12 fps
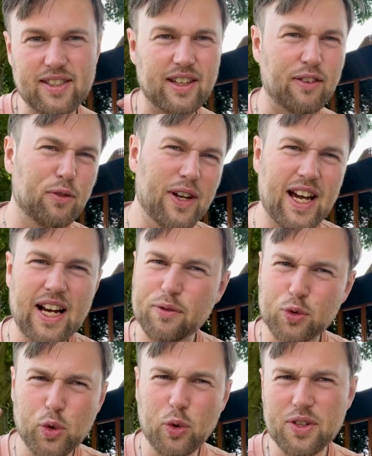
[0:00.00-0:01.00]
And if we have
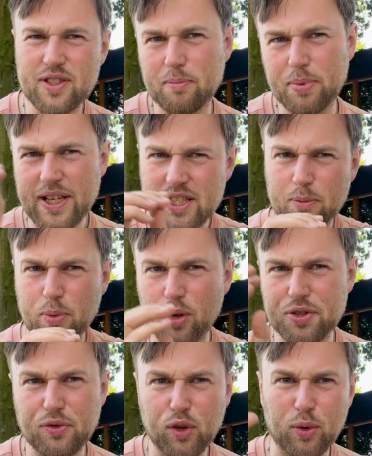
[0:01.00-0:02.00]
rules and
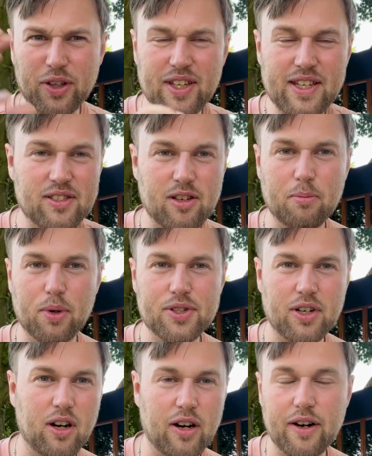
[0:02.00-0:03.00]
principles for what these symbols
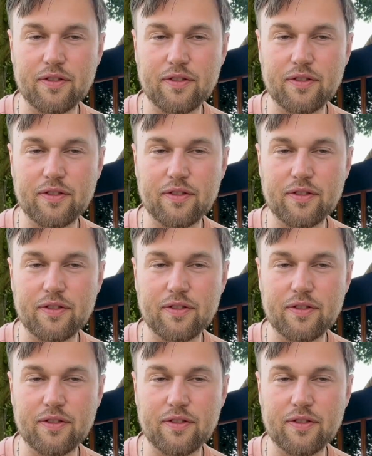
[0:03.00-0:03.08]
are,